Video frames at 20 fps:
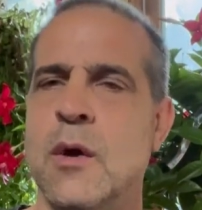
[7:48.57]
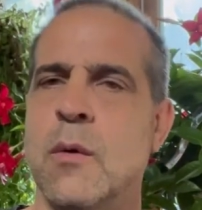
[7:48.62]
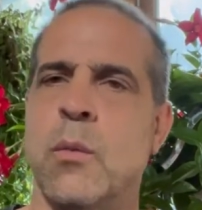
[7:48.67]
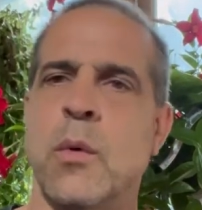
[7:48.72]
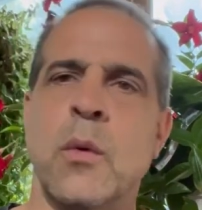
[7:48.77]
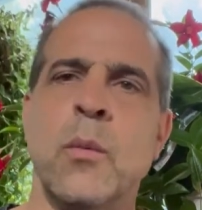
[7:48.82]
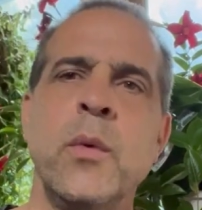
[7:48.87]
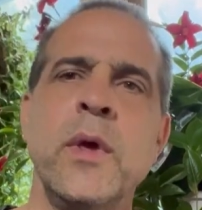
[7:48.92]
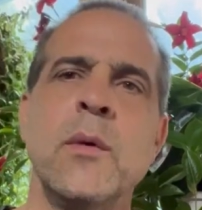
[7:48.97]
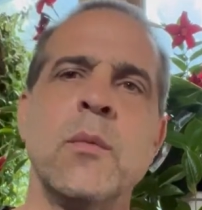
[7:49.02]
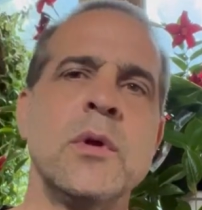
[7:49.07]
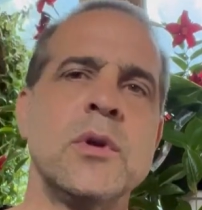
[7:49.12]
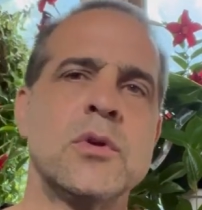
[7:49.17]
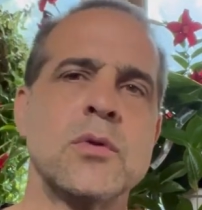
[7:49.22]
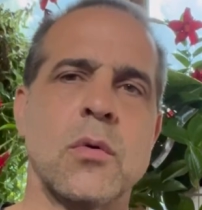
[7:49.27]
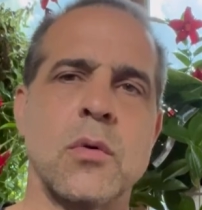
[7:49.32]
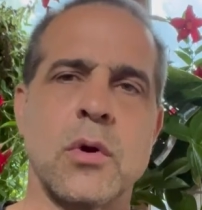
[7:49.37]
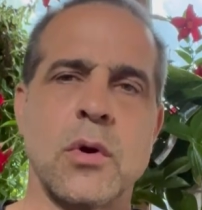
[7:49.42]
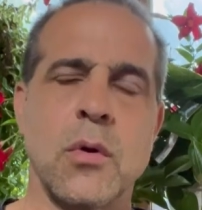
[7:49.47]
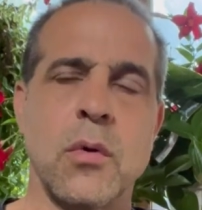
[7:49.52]
When we went
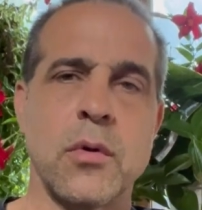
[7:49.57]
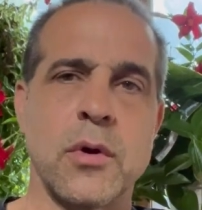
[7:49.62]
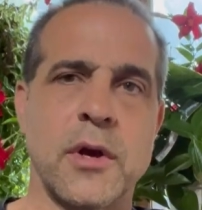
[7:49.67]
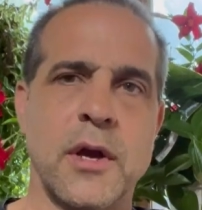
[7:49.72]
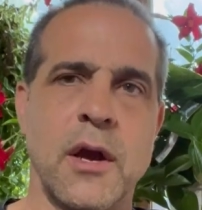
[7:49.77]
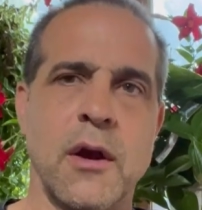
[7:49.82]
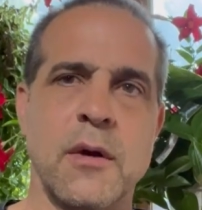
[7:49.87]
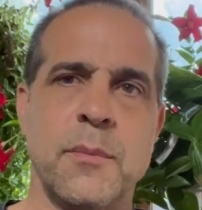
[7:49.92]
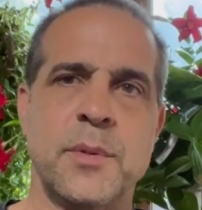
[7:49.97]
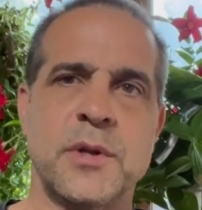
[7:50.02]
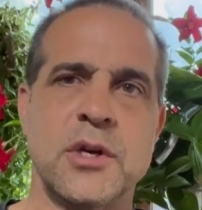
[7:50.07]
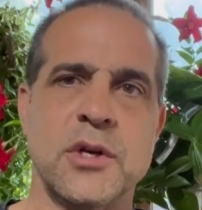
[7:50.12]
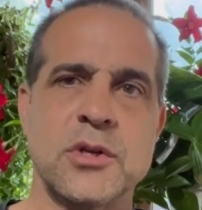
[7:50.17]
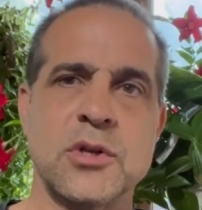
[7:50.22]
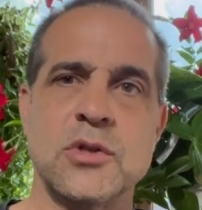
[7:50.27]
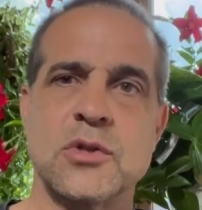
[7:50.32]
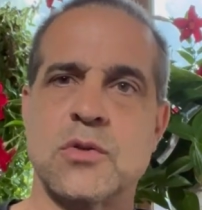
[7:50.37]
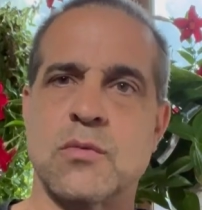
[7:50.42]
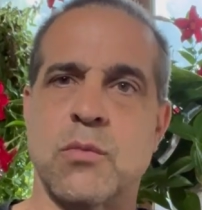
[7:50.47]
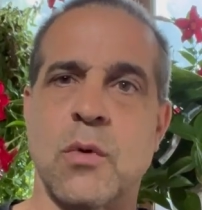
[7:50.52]
door to door to carry
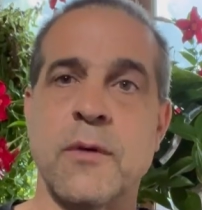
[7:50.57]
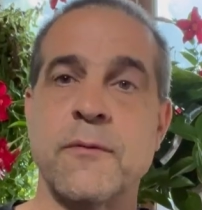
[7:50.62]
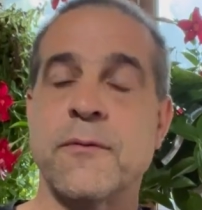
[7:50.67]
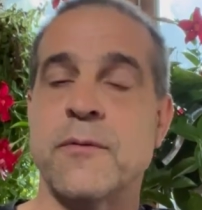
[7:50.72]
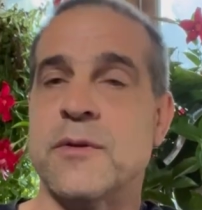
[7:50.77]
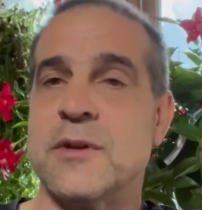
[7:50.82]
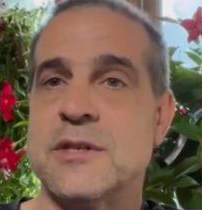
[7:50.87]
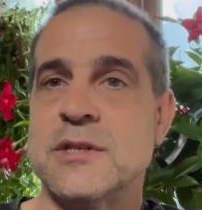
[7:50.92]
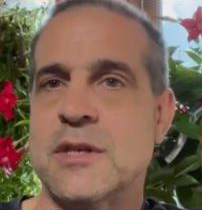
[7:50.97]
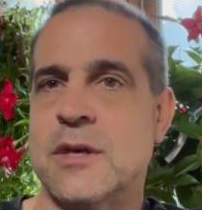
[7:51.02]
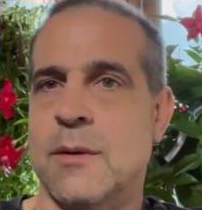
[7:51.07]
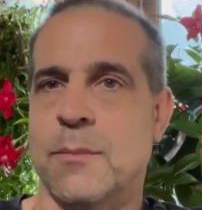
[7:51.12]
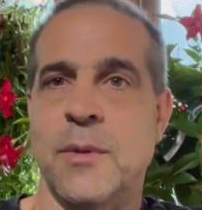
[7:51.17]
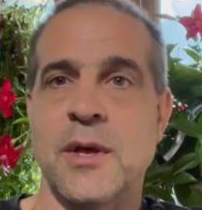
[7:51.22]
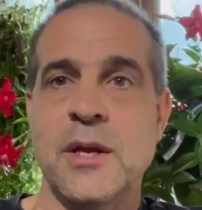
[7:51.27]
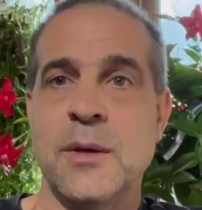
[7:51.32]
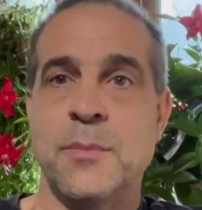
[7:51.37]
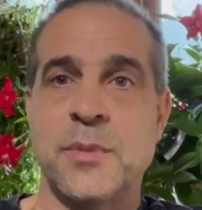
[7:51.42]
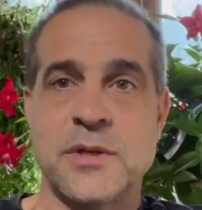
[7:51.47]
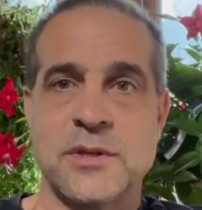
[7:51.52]
petitions, run for these
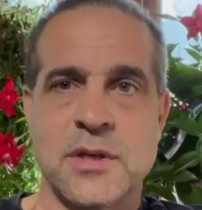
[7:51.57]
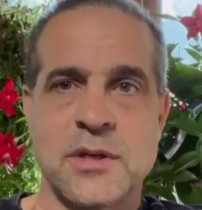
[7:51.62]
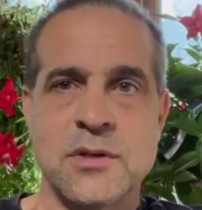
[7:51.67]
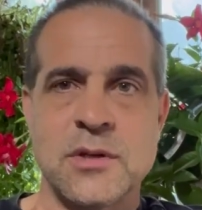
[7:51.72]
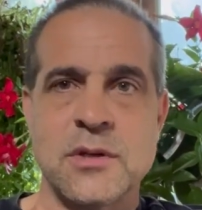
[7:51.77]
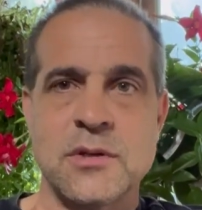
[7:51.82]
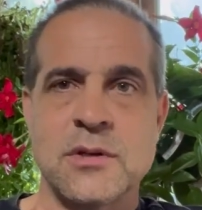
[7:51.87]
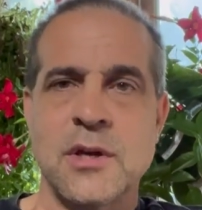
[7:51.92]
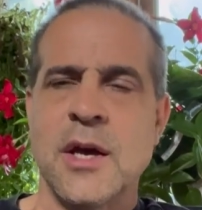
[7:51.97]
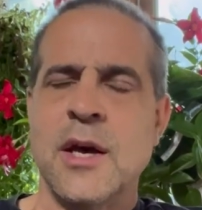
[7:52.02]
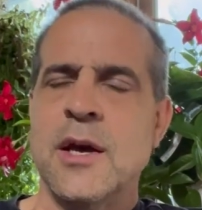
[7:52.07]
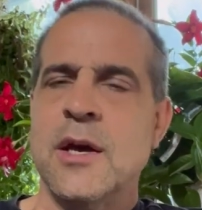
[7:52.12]
committee positions,